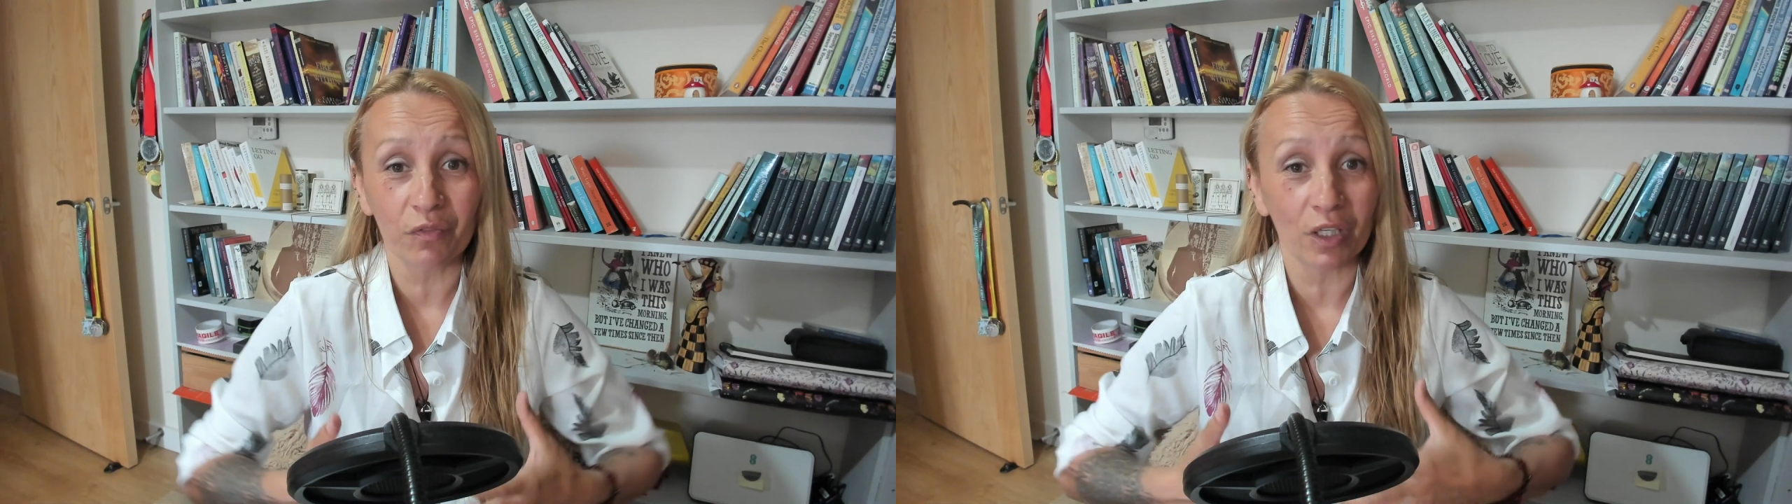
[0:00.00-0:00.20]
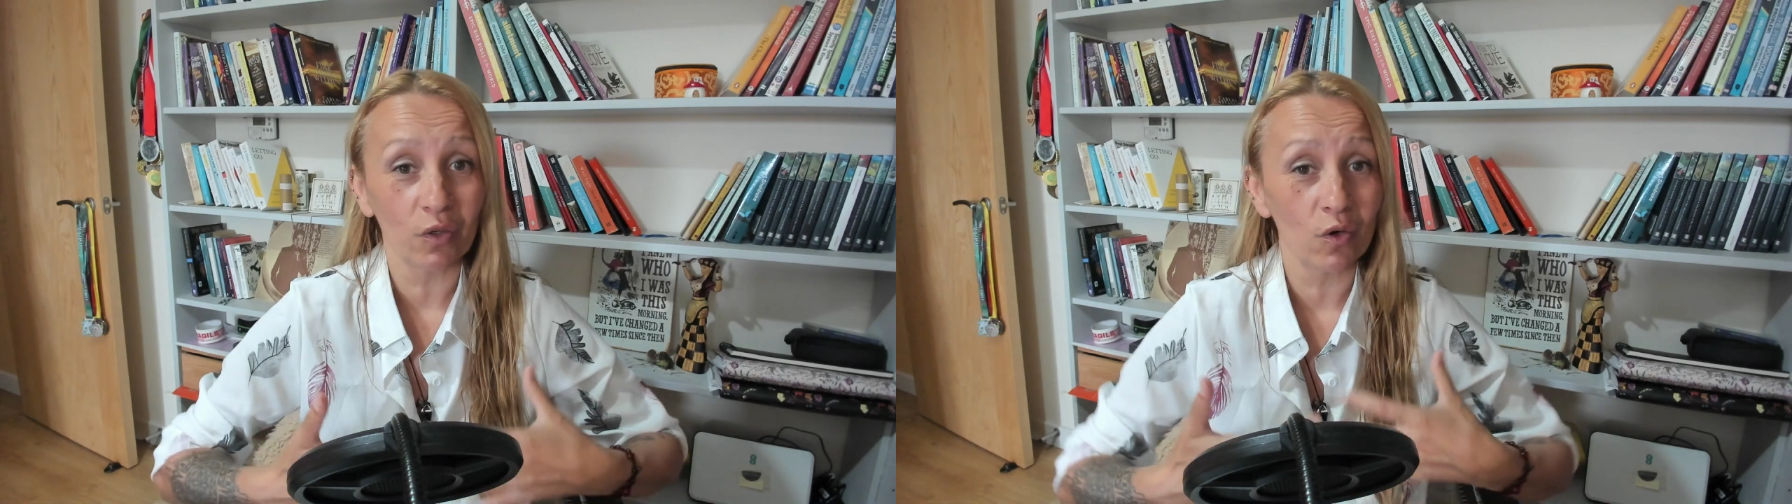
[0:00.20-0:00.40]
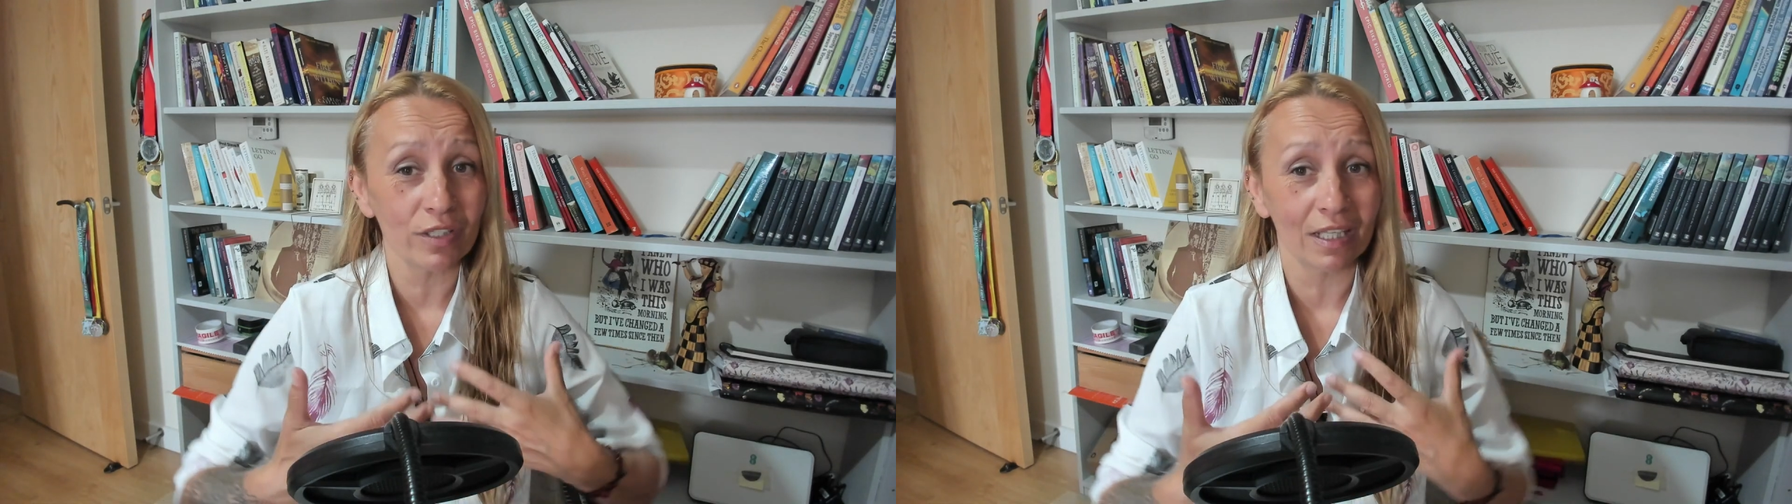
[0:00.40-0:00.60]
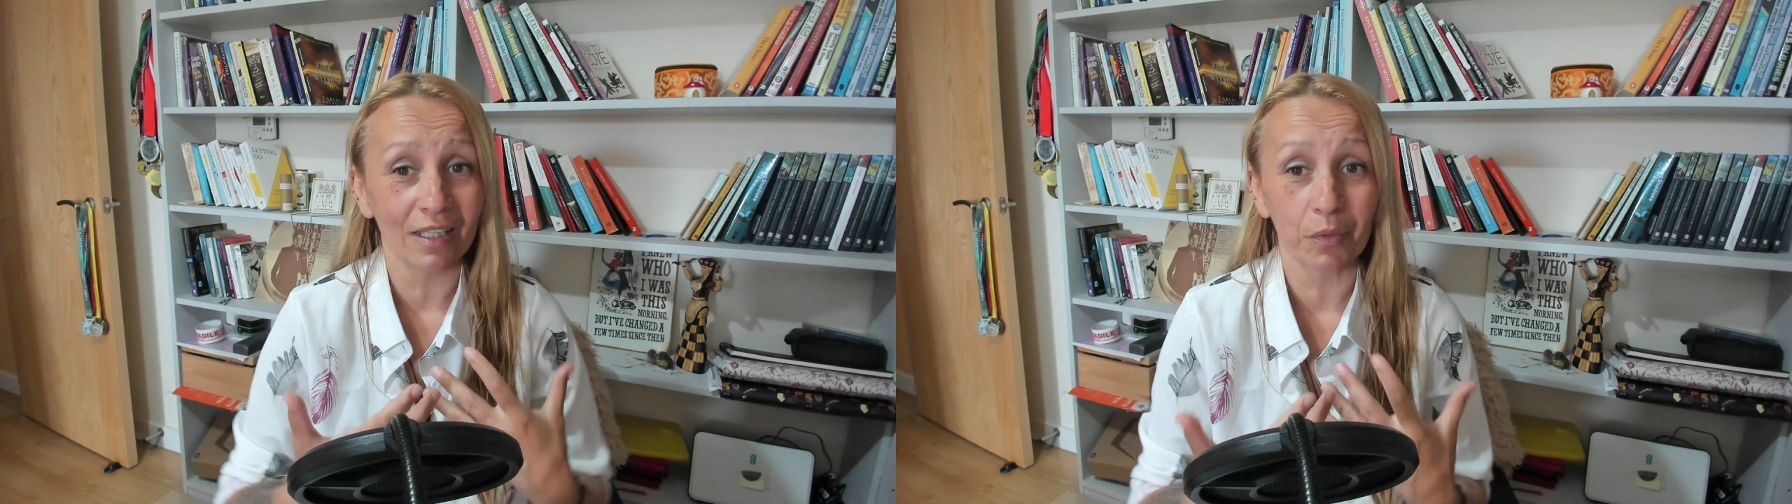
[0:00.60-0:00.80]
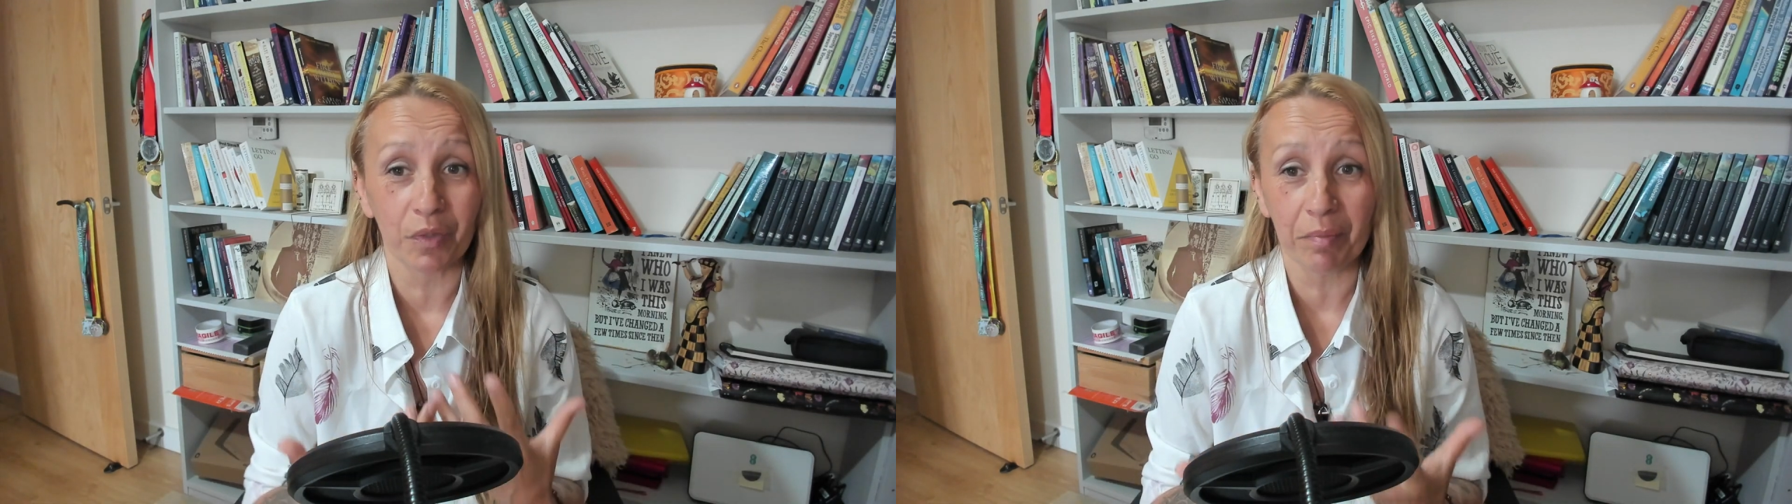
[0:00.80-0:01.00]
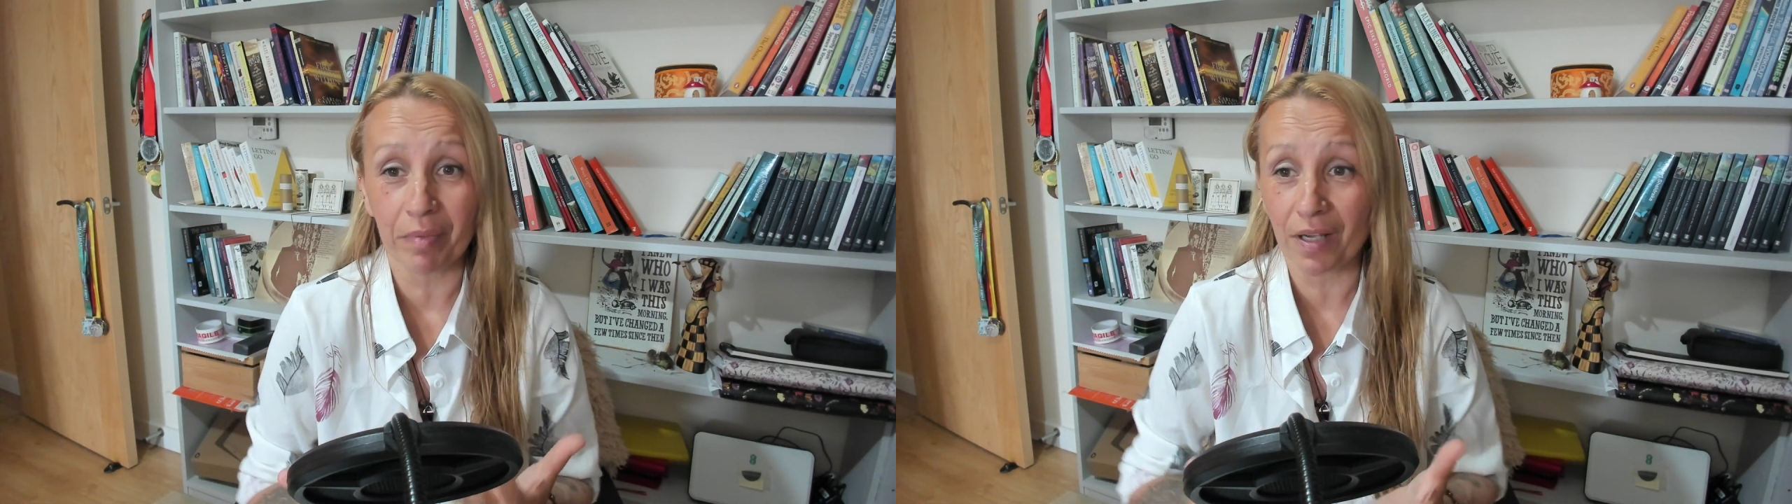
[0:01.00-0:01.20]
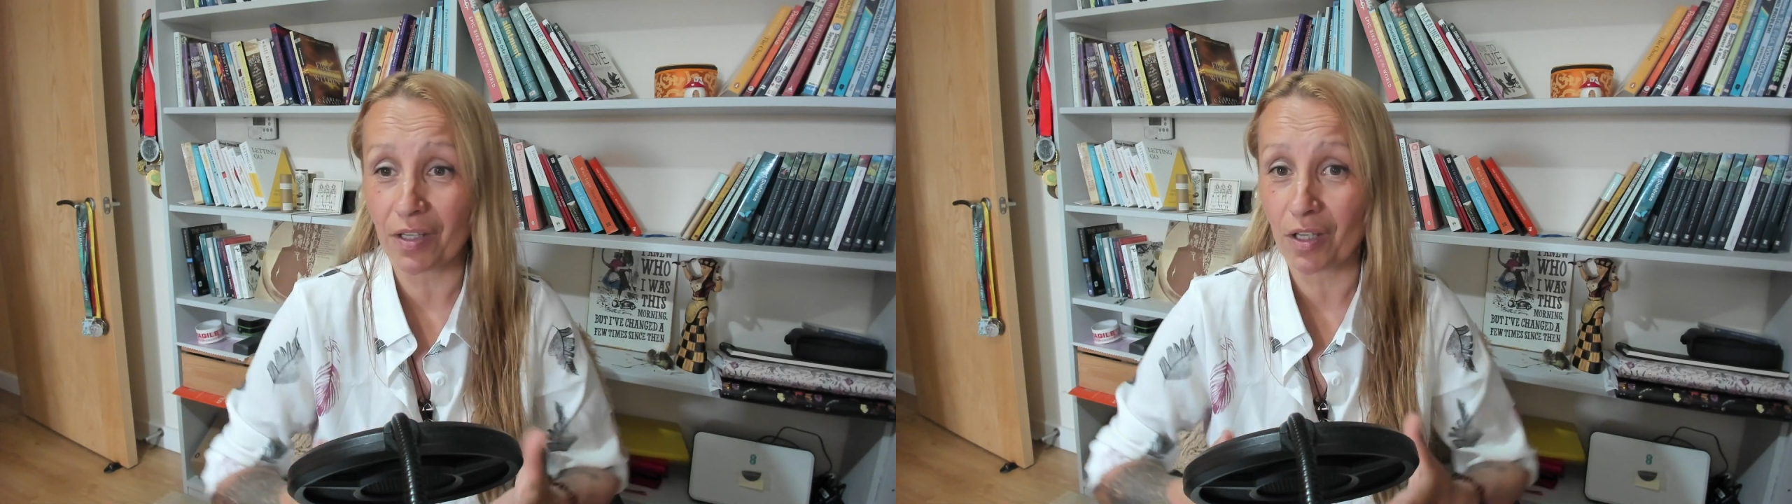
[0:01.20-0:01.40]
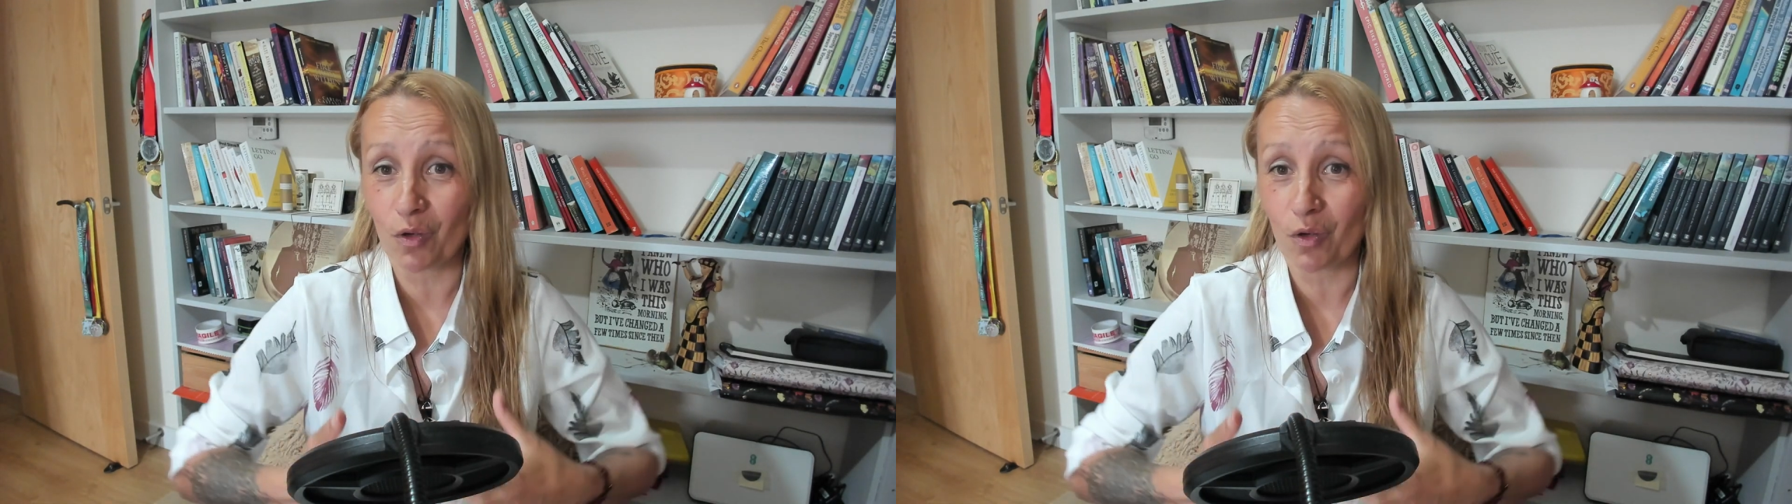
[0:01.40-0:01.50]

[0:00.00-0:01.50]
We are constantly rebirthing,